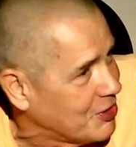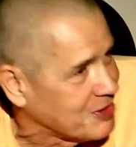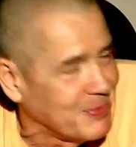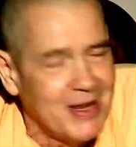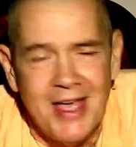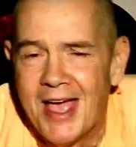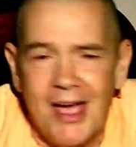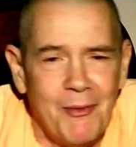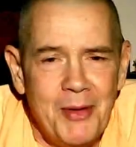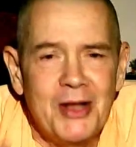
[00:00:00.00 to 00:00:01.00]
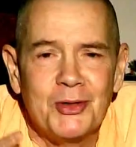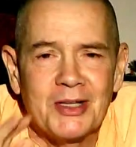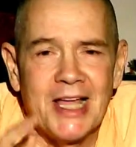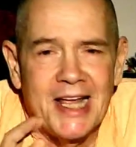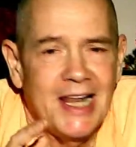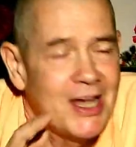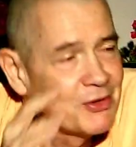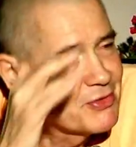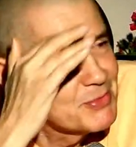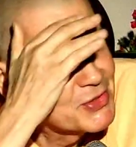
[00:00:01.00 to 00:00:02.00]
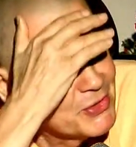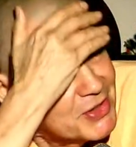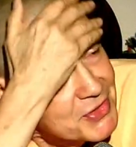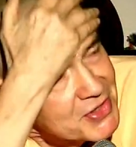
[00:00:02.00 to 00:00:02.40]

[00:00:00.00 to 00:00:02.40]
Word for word: I mean, we looked like clowns from a circus.